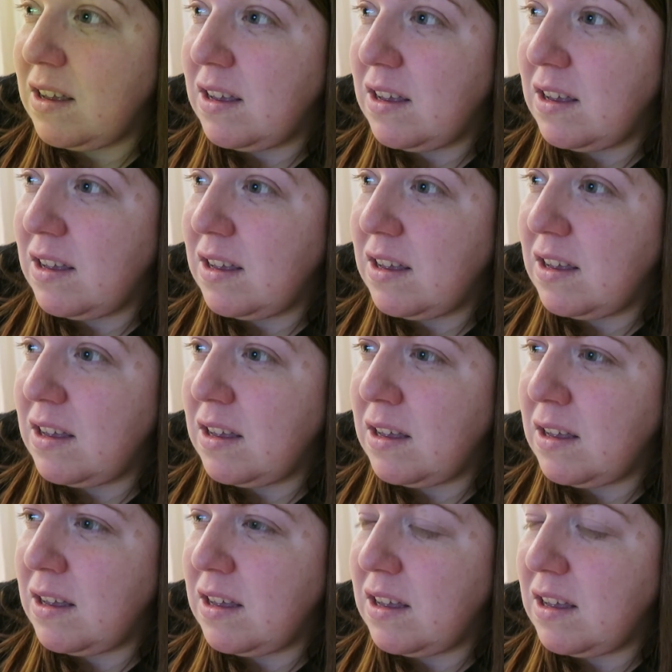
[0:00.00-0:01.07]

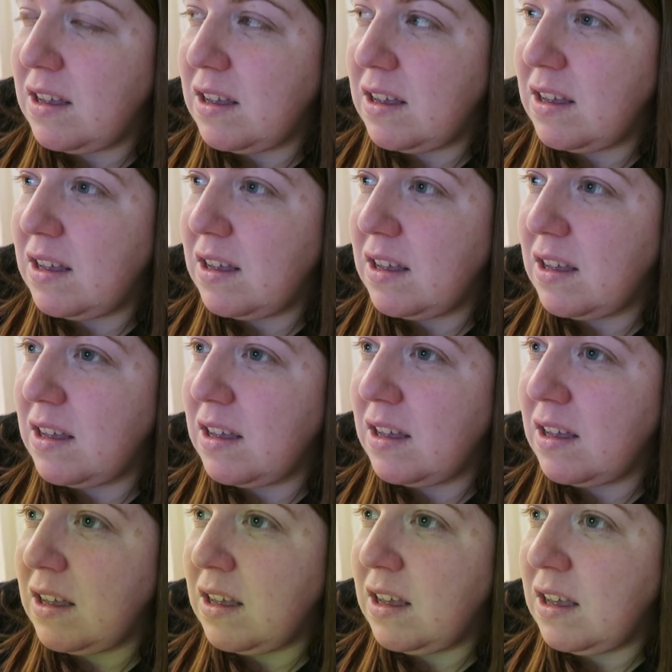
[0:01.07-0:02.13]

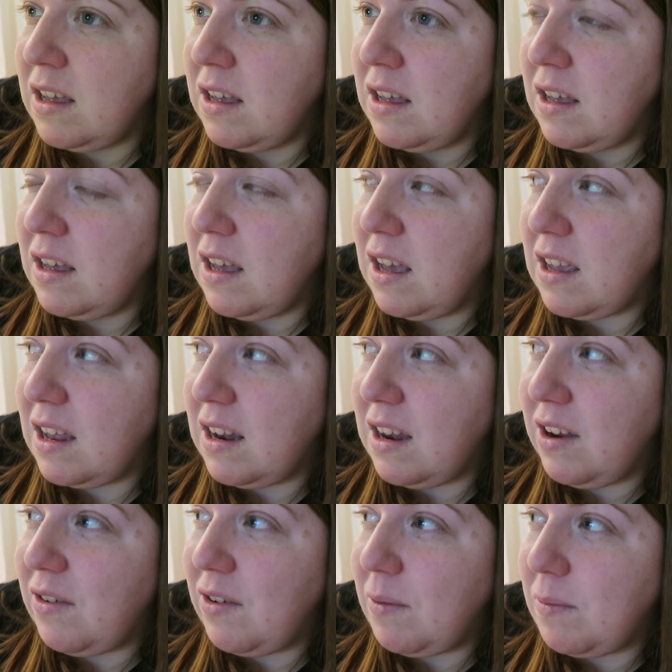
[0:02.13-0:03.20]
I can
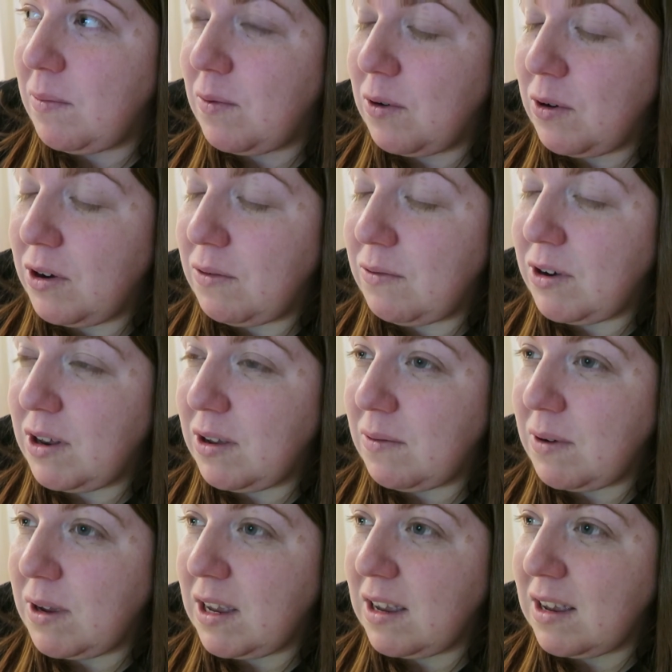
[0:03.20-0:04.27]
hear him running
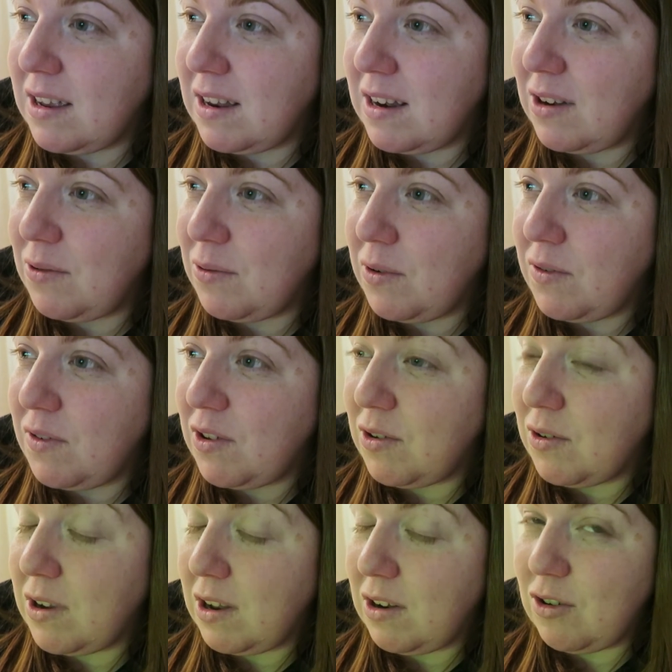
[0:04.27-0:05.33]
away, and I don't know if he's
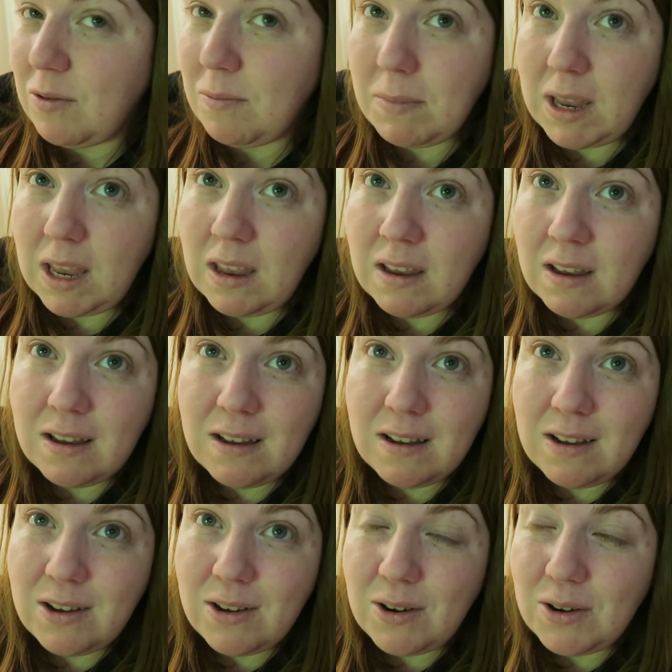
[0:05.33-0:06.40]
talking to me
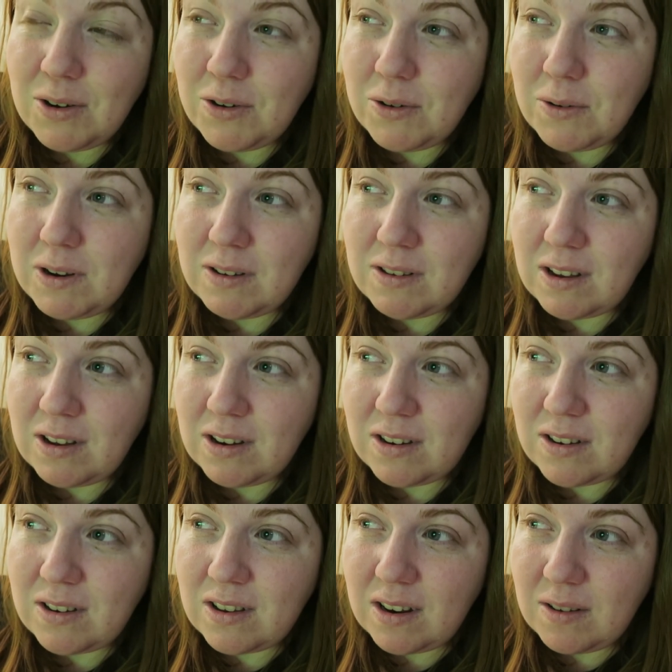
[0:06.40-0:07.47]
or to Owen, because I can't
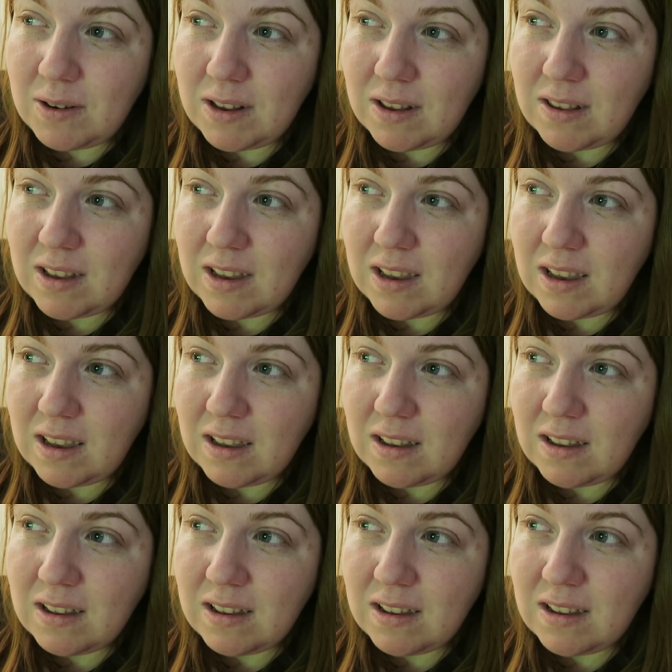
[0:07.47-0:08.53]
understand what he's saying.
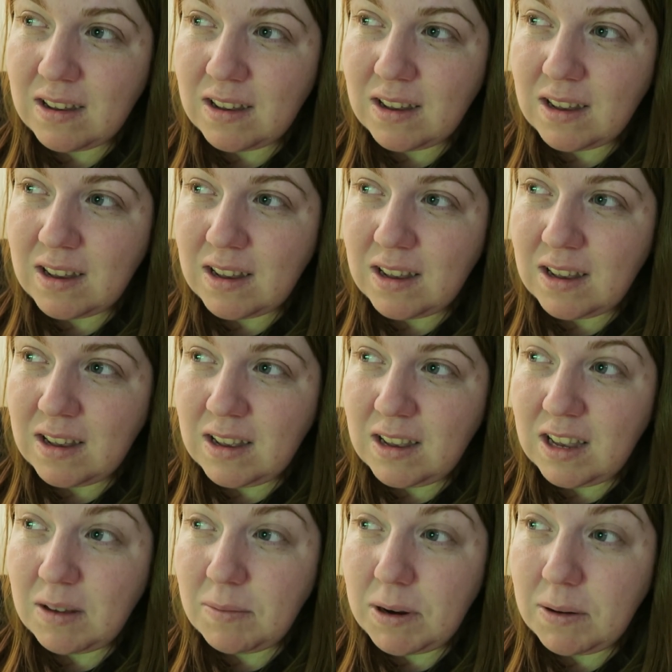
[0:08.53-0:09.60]

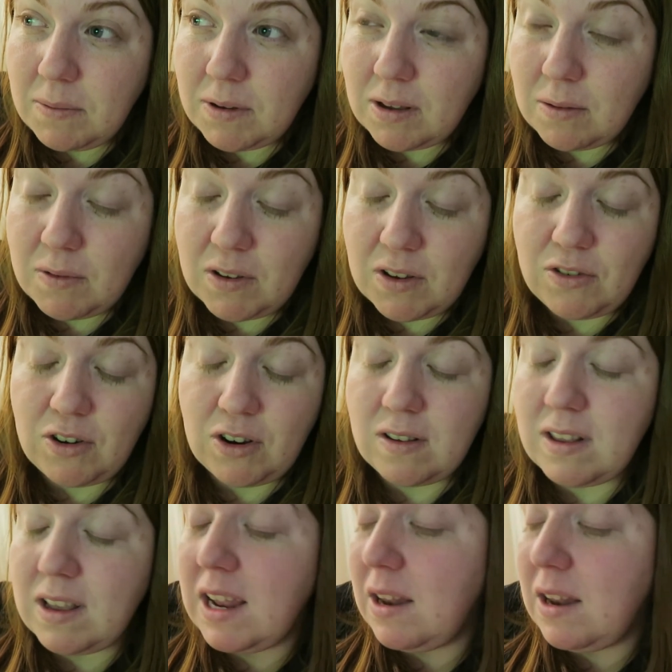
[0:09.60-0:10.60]
He's playing with some of his trucks.